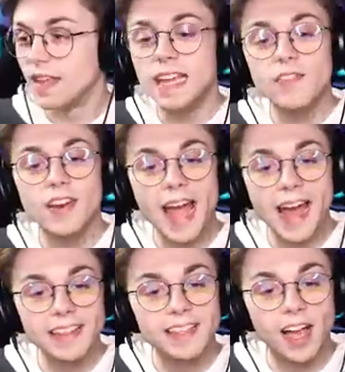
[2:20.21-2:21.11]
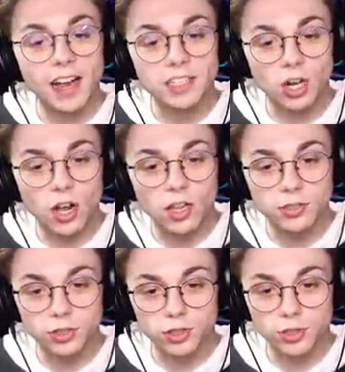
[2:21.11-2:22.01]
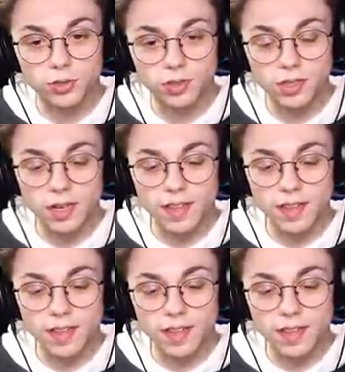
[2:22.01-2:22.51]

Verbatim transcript: They even added the Ice-Ologer dude.